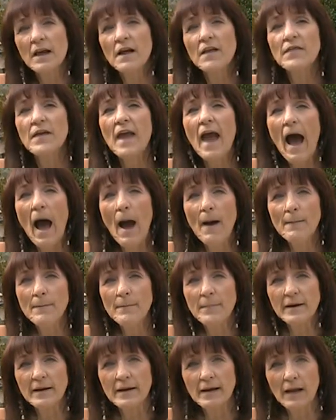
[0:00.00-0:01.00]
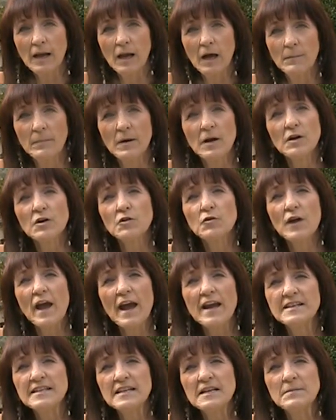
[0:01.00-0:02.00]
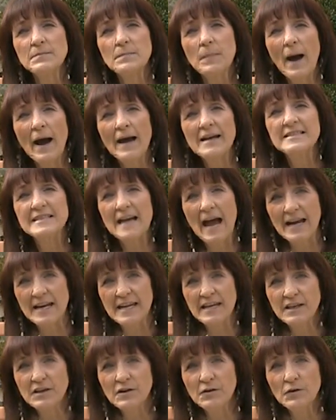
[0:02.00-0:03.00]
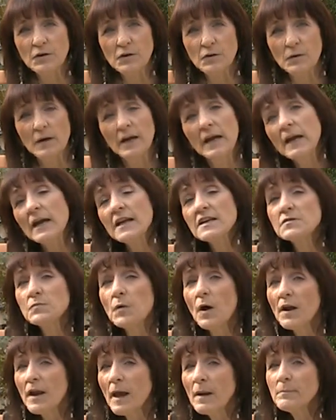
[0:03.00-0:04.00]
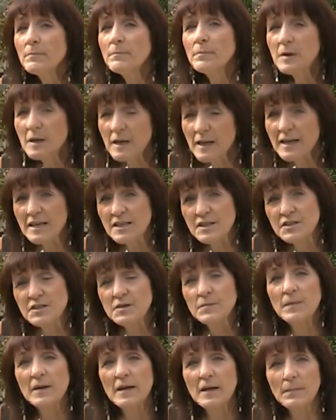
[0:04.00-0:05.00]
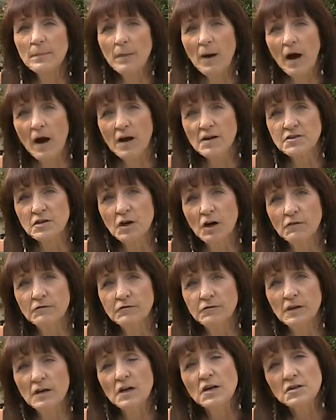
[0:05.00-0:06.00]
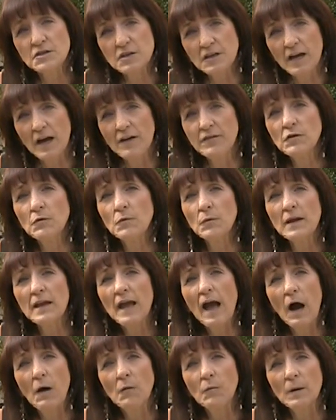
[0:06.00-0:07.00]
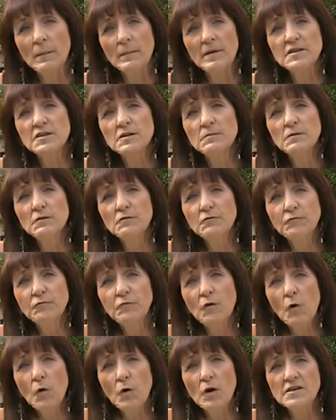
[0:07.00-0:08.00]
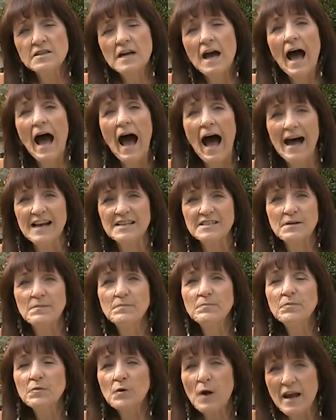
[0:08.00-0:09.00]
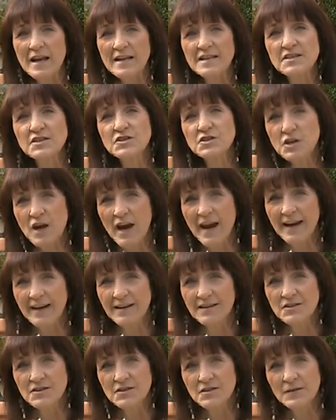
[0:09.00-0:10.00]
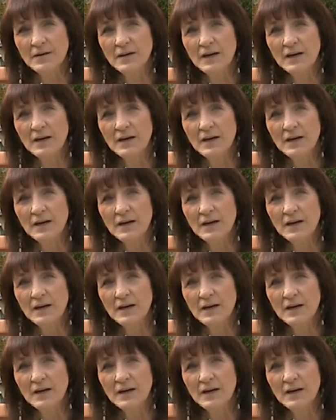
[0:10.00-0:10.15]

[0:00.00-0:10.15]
The Amber Club, created by Danny Carew, is one I'm pleased to be a part of. Together we help women to move forward and embrace change.